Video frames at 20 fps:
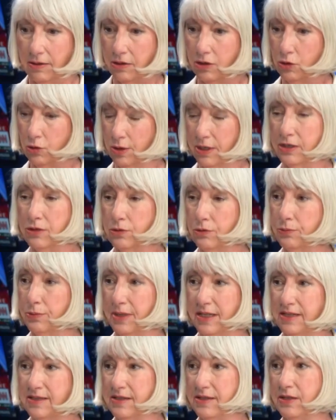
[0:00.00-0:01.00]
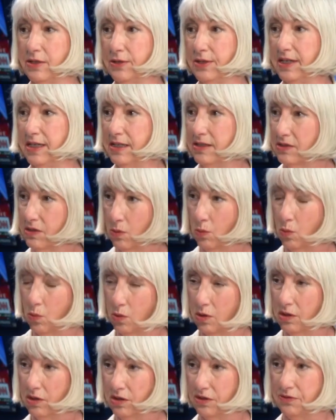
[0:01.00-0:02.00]
critical race theory is a
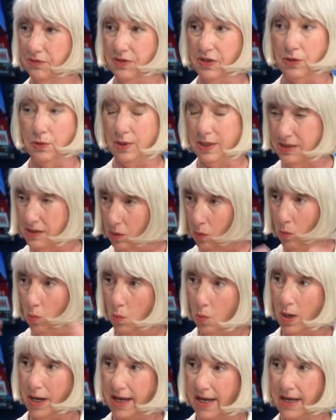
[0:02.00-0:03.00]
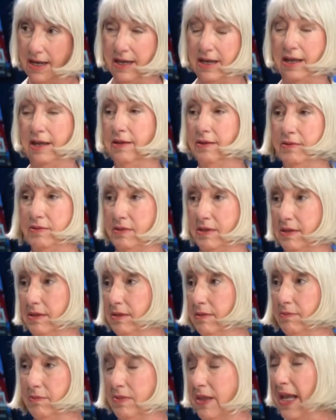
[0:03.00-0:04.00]
worldview. It's a way,
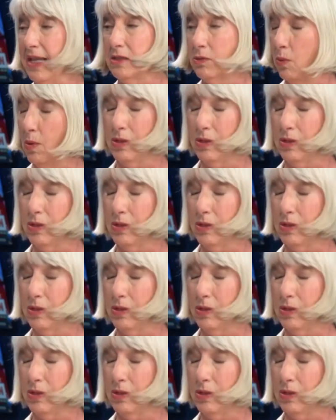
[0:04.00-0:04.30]
that's